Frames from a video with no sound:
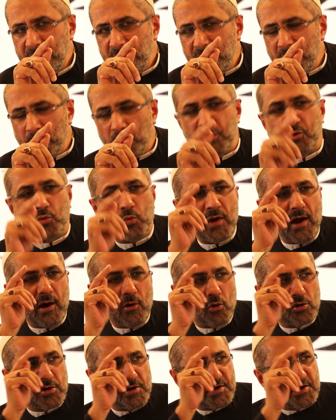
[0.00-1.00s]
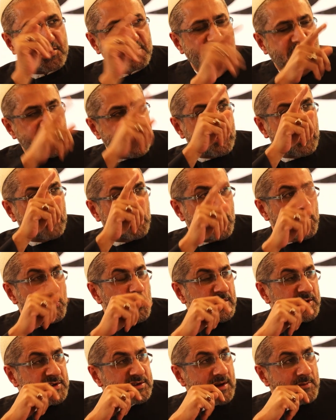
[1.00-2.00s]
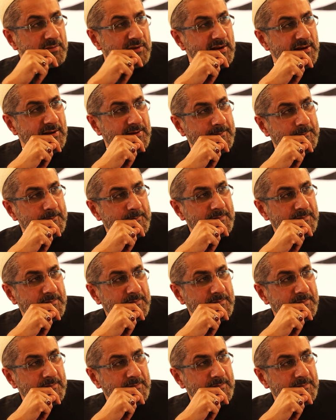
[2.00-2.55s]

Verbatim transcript: but we are not understanding that we're doing the same thing.